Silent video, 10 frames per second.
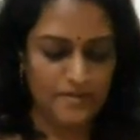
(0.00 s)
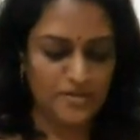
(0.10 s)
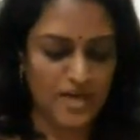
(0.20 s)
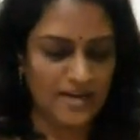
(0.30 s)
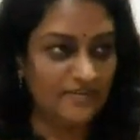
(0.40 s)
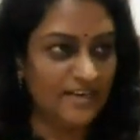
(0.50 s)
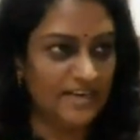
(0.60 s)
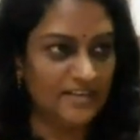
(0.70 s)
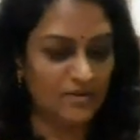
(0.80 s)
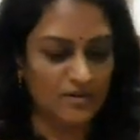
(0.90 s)
the child will
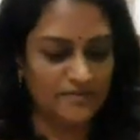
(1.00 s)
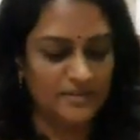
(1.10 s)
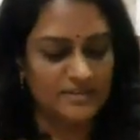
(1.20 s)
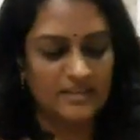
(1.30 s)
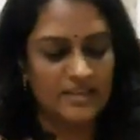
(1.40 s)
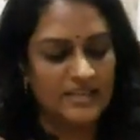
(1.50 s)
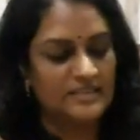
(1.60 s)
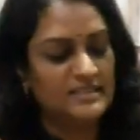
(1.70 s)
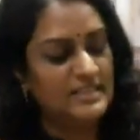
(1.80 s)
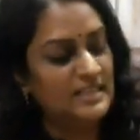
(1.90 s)
get the confidence
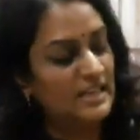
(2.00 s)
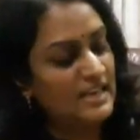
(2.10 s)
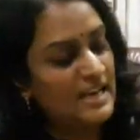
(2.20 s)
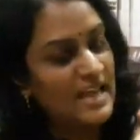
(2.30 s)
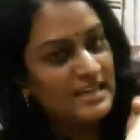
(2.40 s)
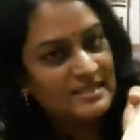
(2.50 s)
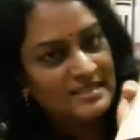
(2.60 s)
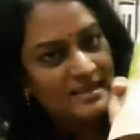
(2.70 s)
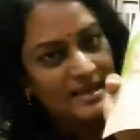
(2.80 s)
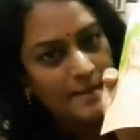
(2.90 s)
again. See,
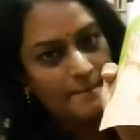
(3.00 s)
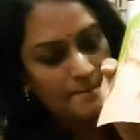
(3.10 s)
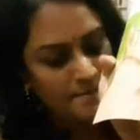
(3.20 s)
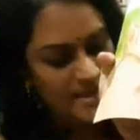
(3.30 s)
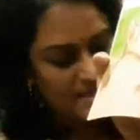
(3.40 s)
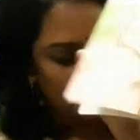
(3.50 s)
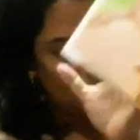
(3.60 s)
let me,